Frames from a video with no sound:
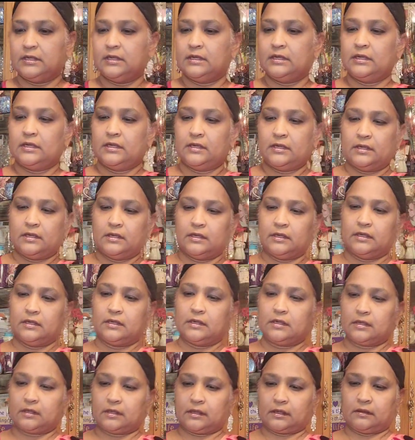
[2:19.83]

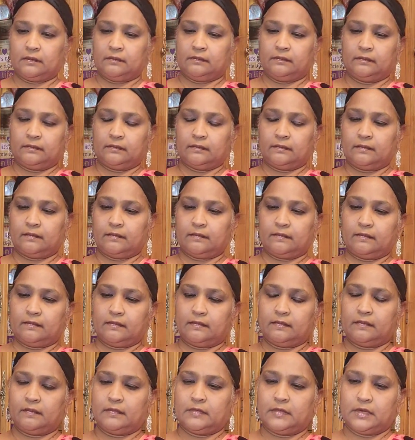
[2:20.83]

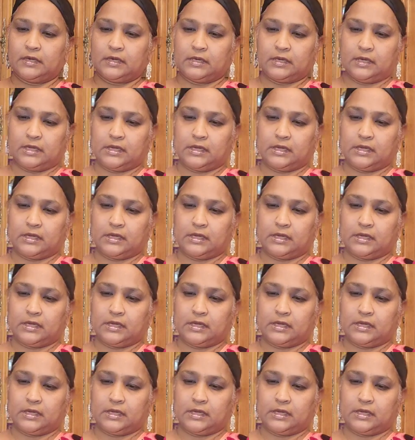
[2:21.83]
No one is speaking in this clip.